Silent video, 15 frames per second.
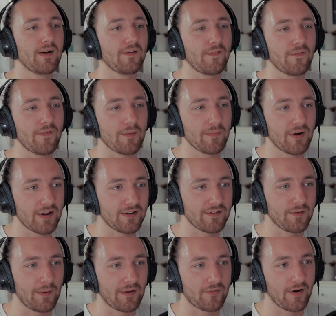you think Monica's
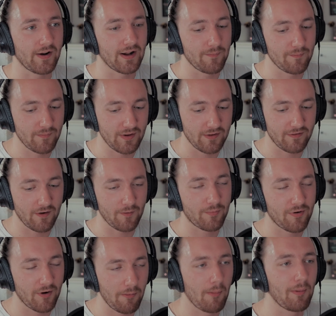the best friend, that means you're
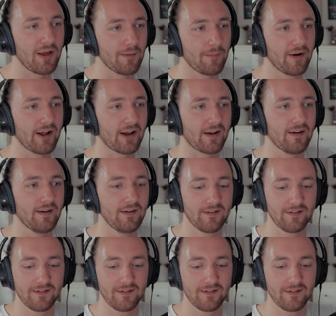probably a Monica.